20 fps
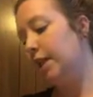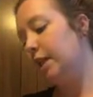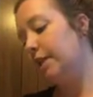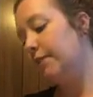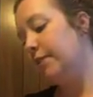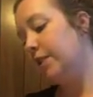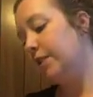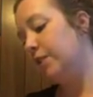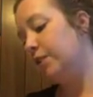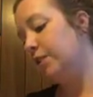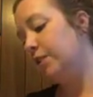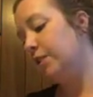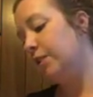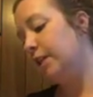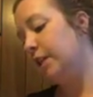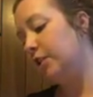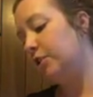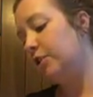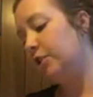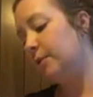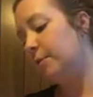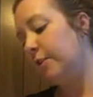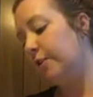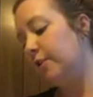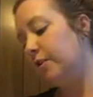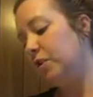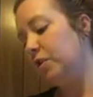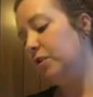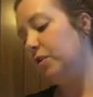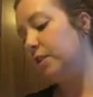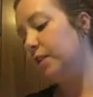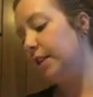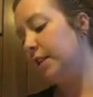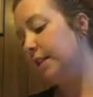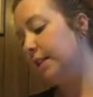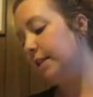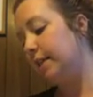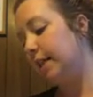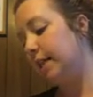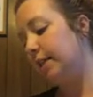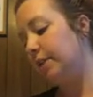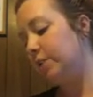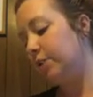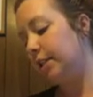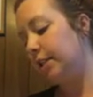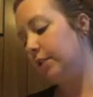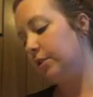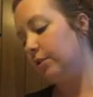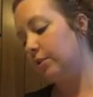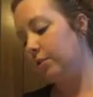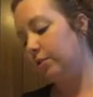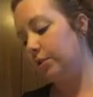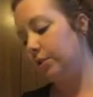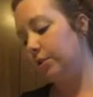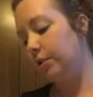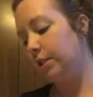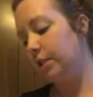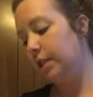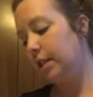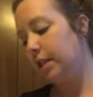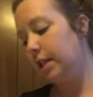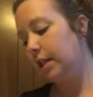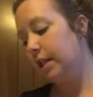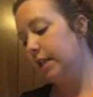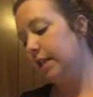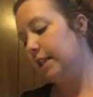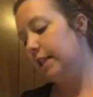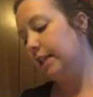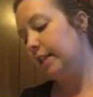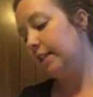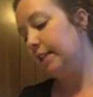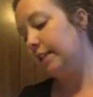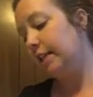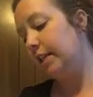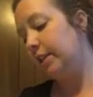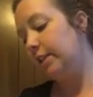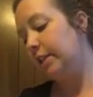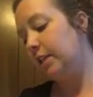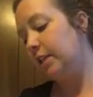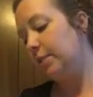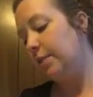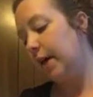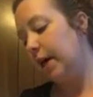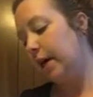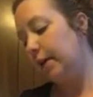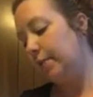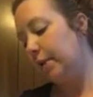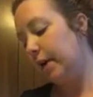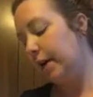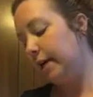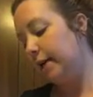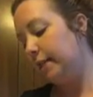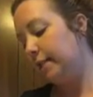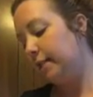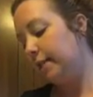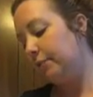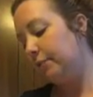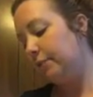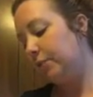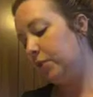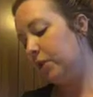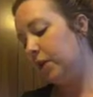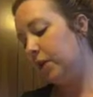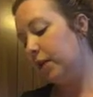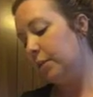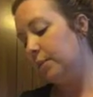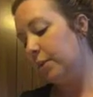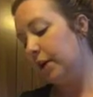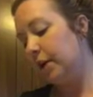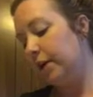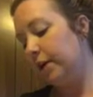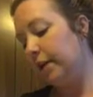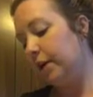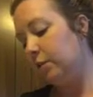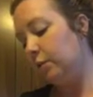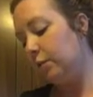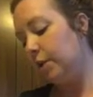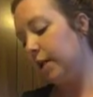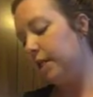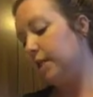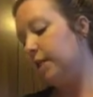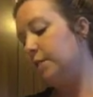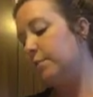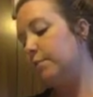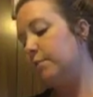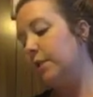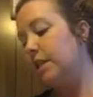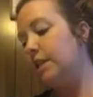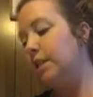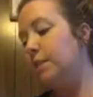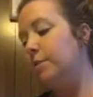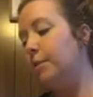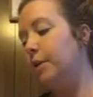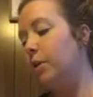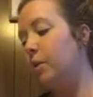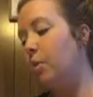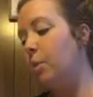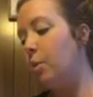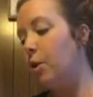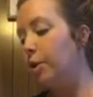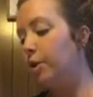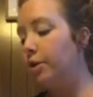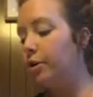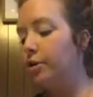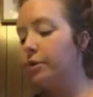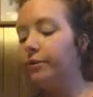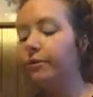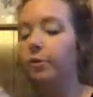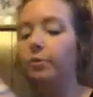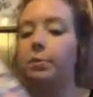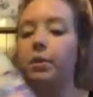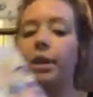The visitors touched the buffalo skins and the deer horns. They stared at the magpies. "The American West must be a wonderful